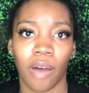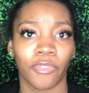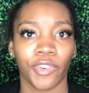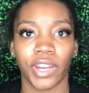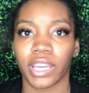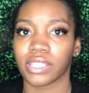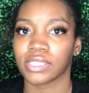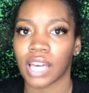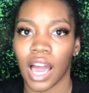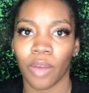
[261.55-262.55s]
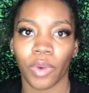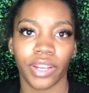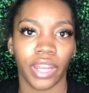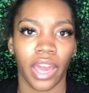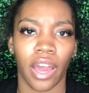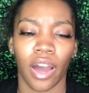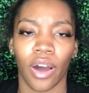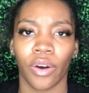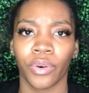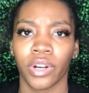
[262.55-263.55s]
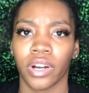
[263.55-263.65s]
I'm free anytime right now.